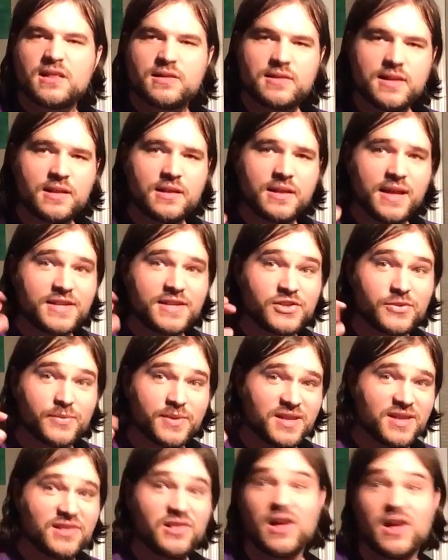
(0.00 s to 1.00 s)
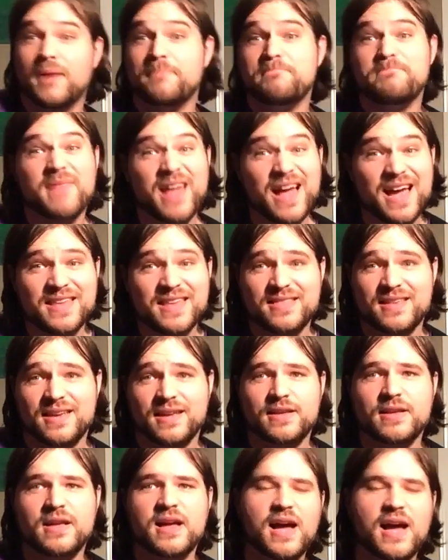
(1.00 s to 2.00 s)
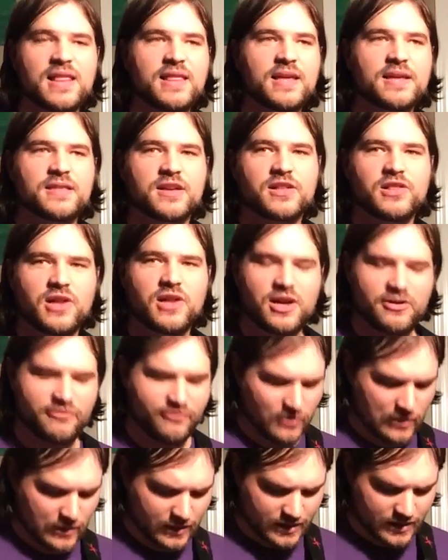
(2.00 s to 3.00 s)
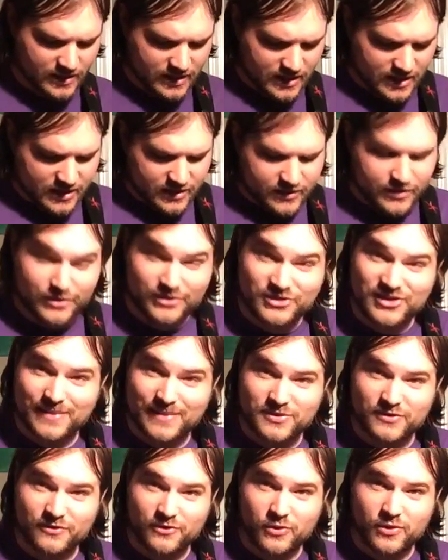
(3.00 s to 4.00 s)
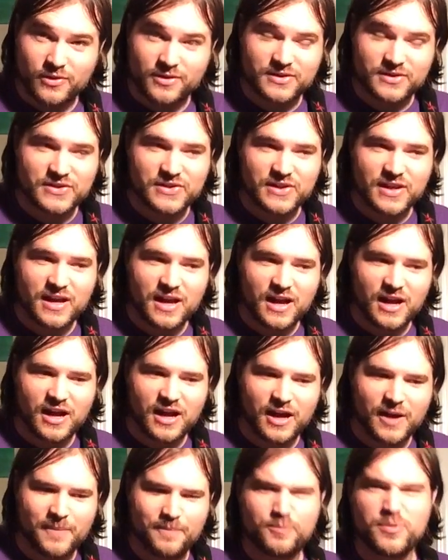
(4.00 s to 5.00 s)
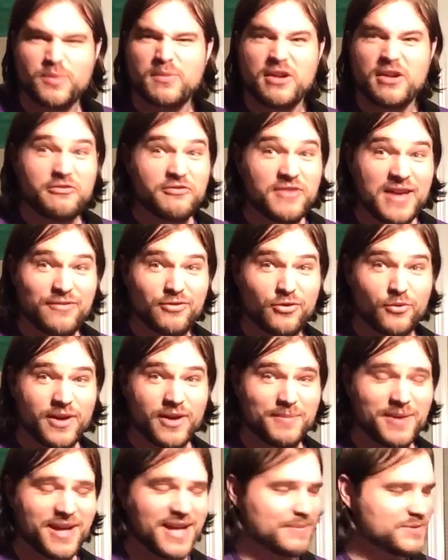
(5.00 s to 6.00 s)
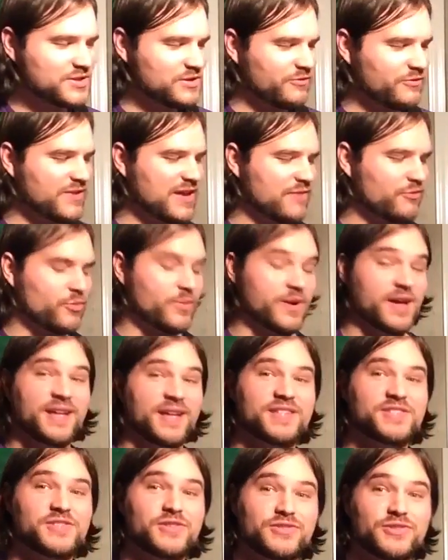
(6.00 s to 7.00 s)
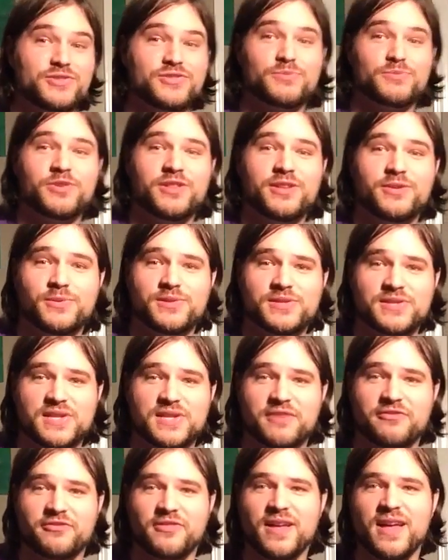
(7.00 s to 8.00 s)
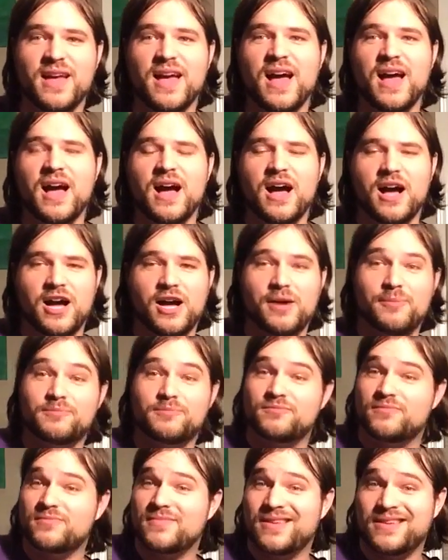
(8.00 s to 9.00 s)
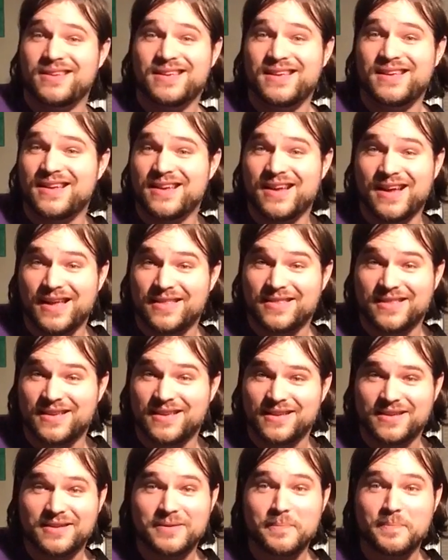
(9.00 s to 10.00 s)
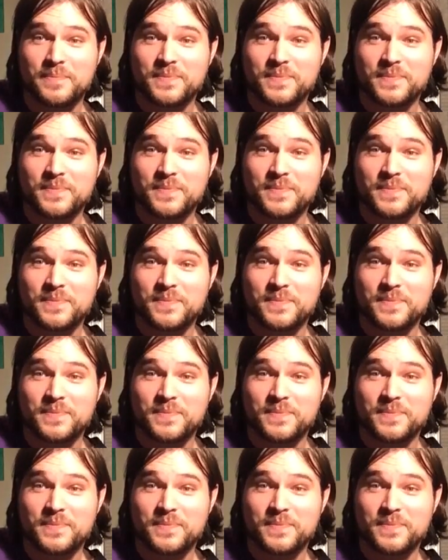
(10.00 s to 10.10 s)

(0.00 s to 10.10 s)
Little nicer with the claw, I think. I like the claw for those types of chords. But my favorite way, my absolute favorite way, because you can do some really cool stuff, I think,